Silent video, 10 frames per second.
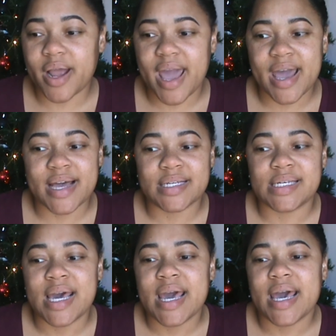and
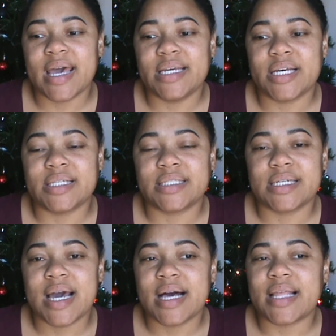it's just
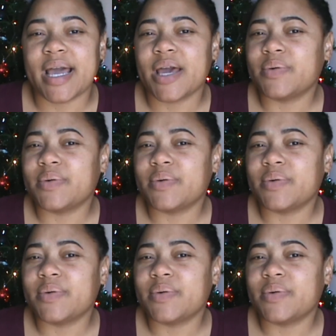like it